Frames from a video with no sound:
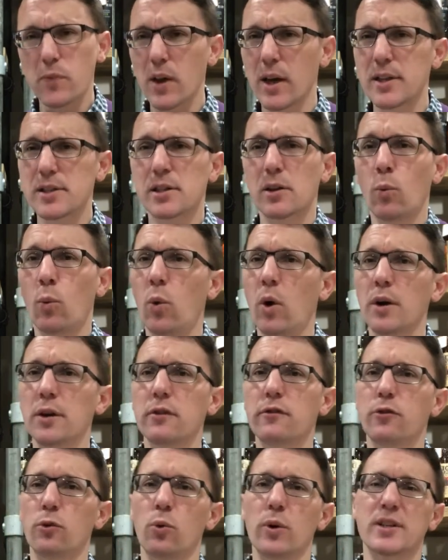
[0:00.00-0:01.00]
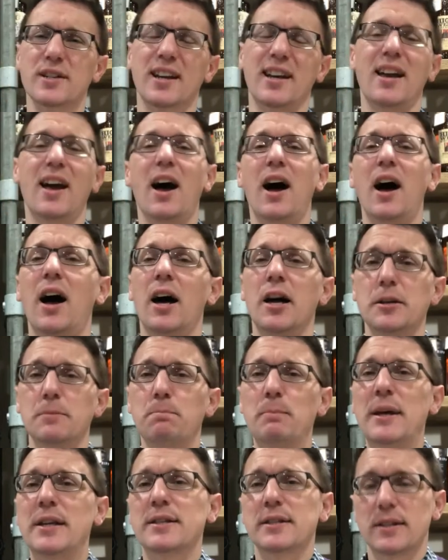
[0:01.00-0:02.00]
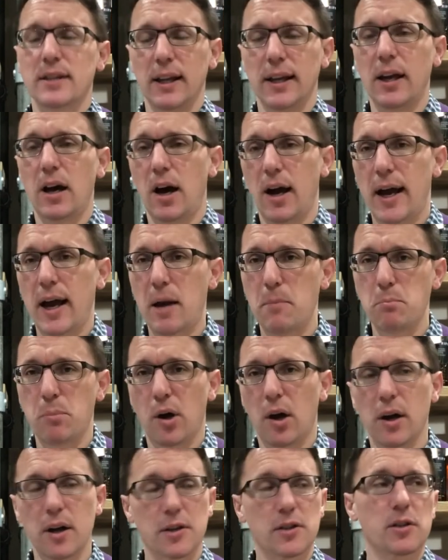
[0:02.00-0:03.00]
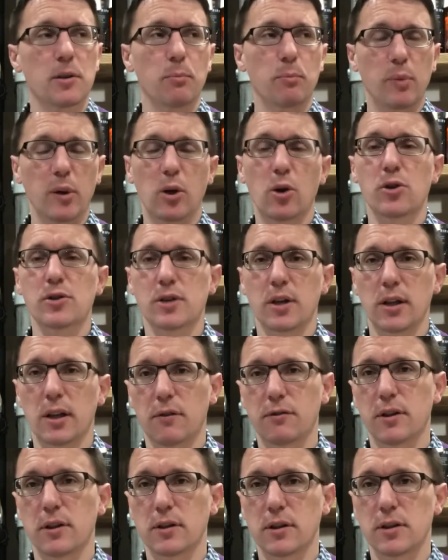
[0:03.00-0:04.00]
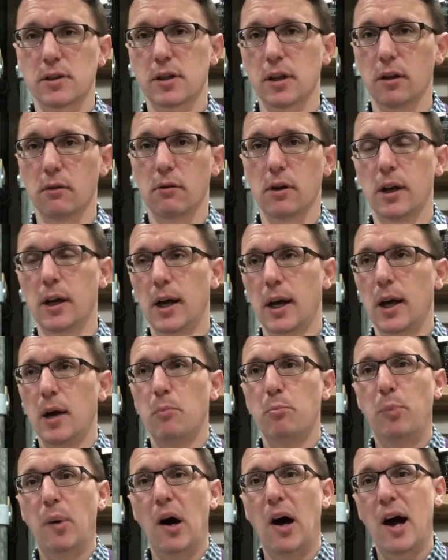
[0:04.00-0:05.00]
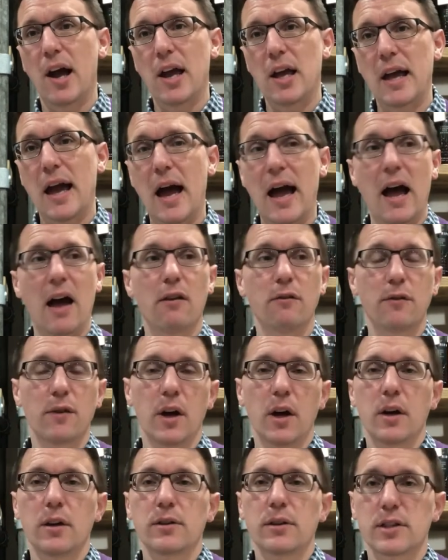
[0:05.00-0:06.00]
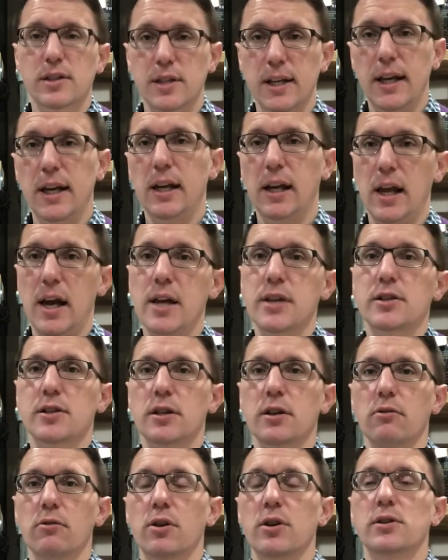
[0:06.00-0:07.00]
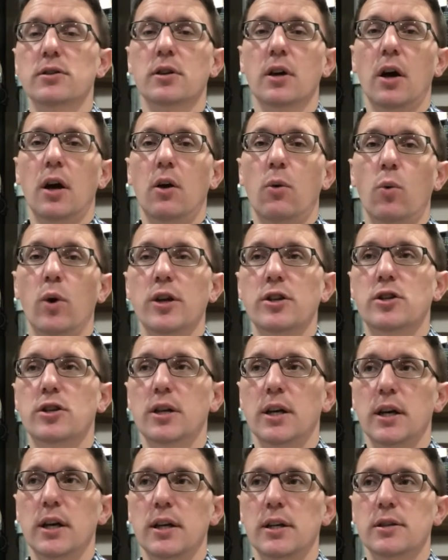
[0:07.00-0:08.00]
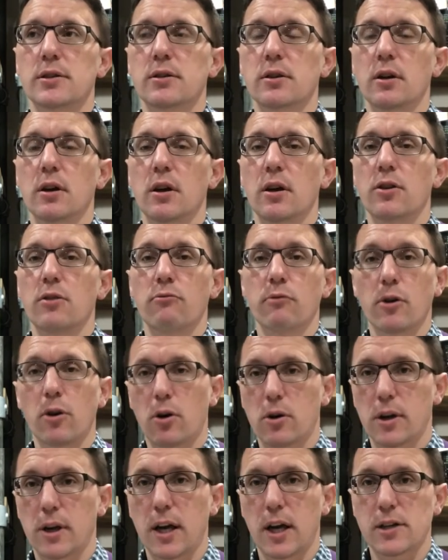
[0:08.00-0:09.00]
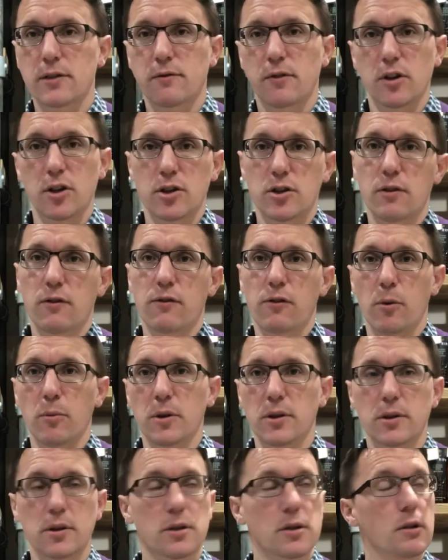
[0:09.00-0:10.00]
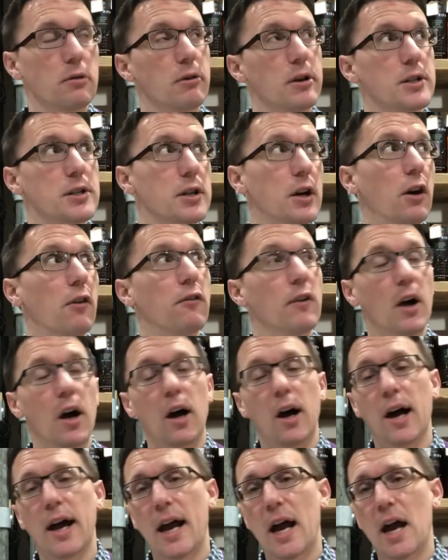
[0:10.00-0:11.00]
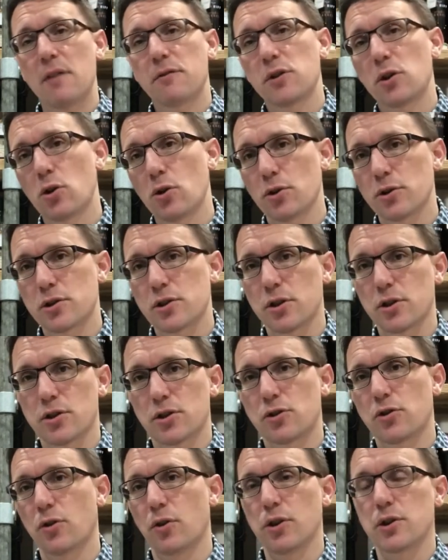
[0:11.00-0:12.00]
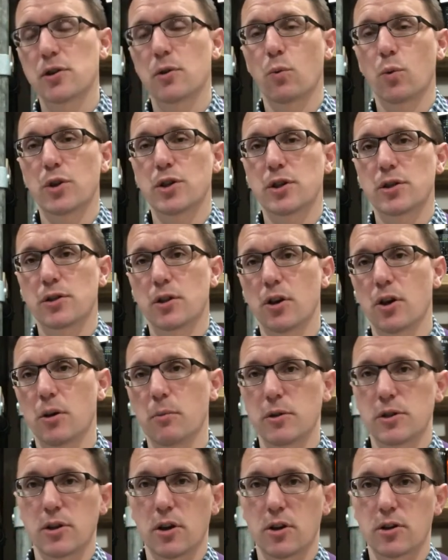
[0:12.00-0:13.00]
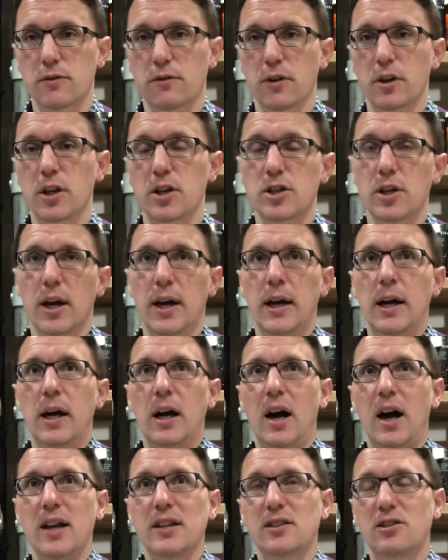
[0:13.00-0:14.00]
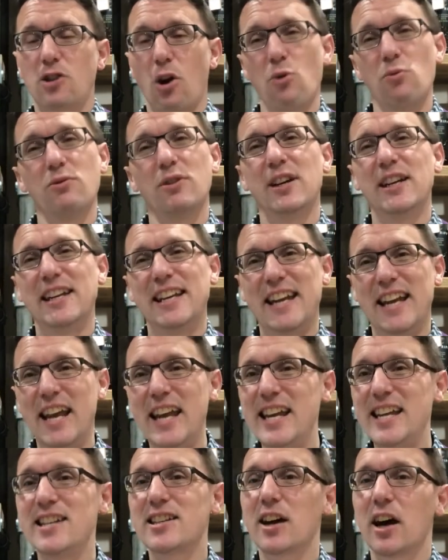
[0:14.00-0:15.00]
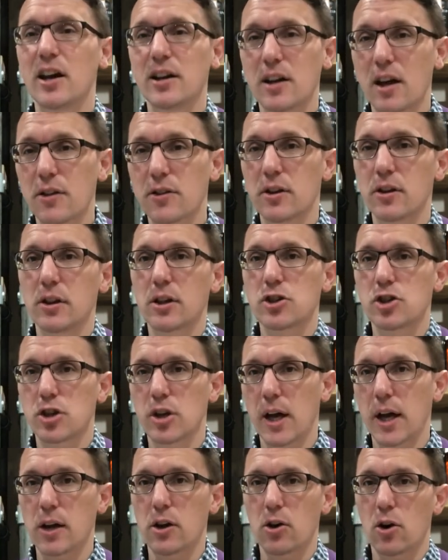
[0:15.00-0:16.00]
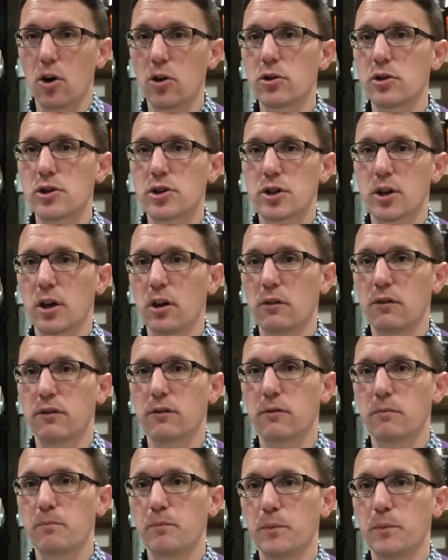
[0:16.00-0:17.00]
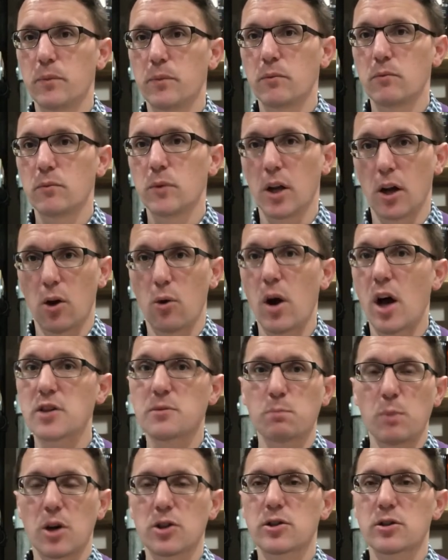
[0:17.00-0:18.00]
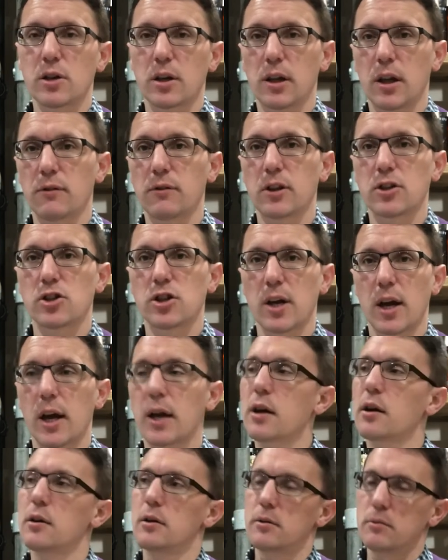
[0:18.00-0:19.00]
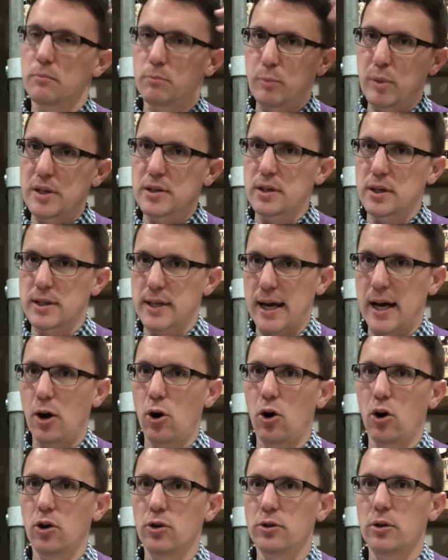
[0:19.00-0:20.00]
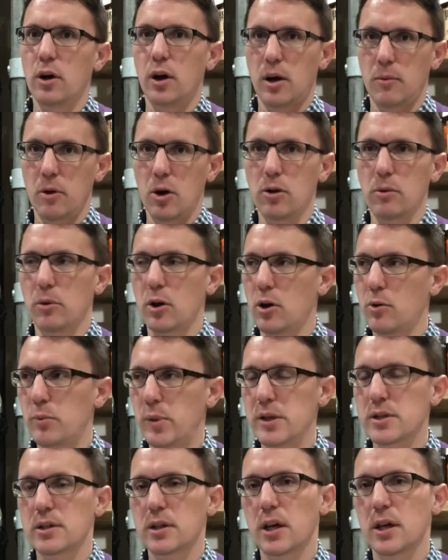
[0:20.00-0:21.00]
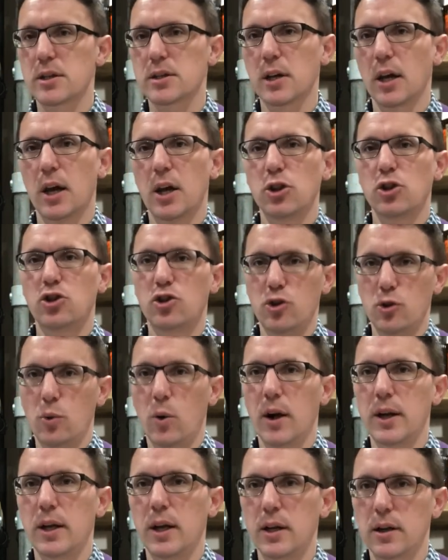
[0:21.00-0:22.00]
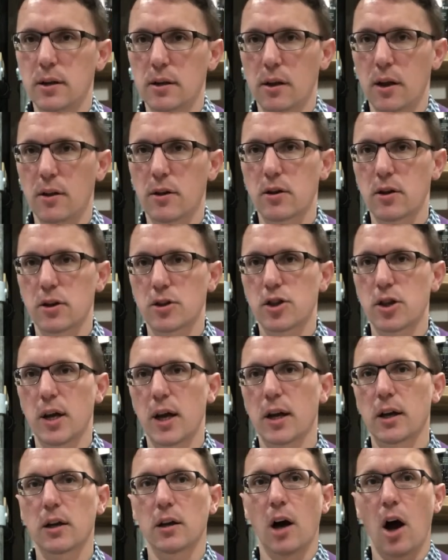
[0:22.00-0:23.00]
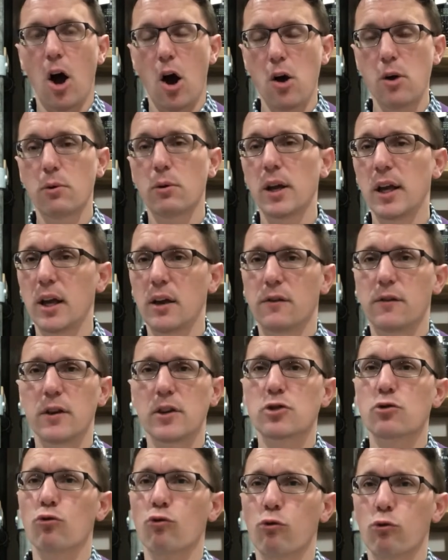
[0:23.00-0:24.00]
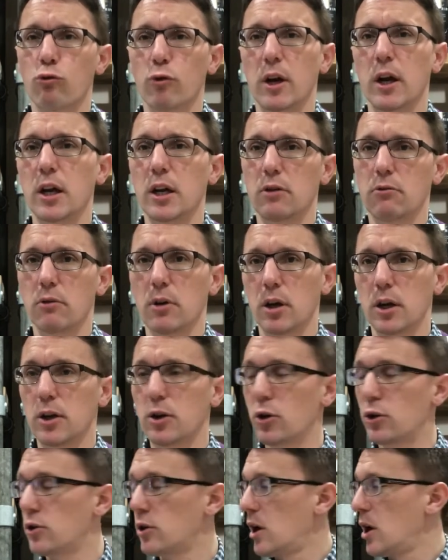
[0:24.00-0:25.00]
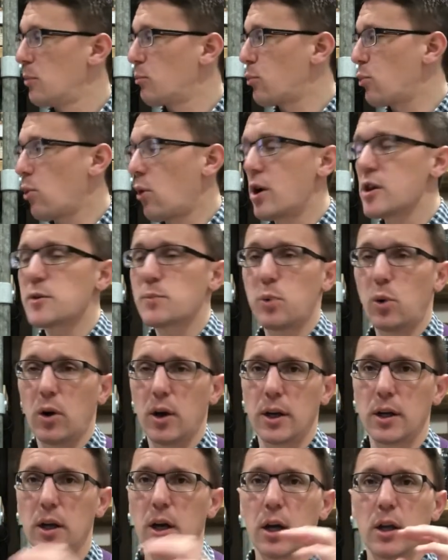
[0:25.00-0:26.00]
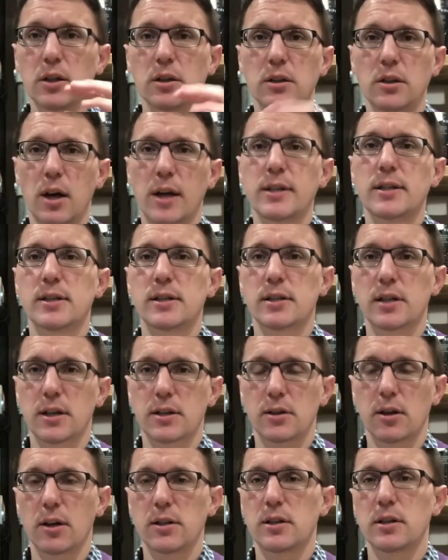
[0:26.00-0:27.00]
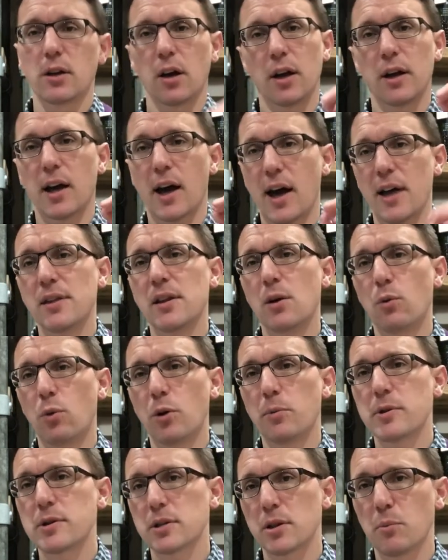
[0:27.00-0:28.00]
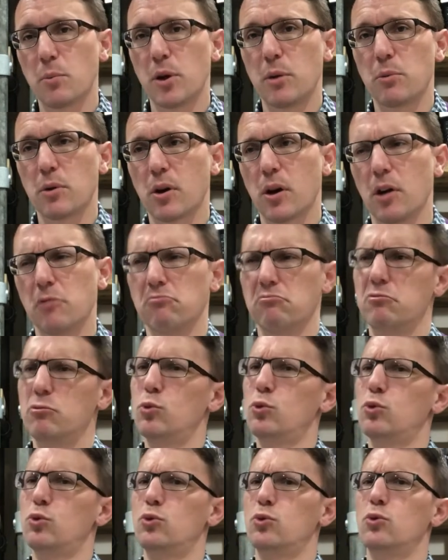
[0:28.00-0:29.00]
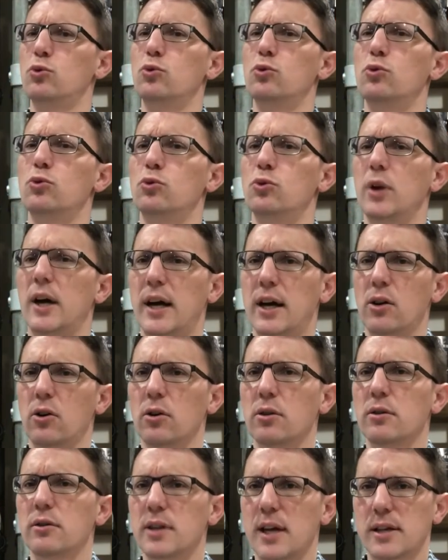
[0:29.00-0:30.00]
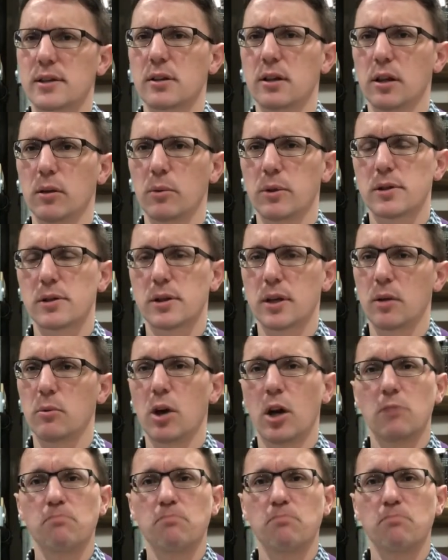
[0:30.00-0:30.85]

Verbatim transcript: It's a wonderful whiskey. Admittedly, I am biased because I love the distillery, but I have the Sinclair series, which is uh, the Rioja cask finish from the distillery itself. I have the Connoisseur's Choice, which is the Hermitage finish. I don't need another Le Cheic on the shelf. You know, as much as I love Le Cheic, business hat on, I'm owning my own business, do I need another Le Cheic? Only if it's really, really good. Price point, ninety-six ninety-nine, and there will be some people going, ooh, hang on, that's a little bit steep.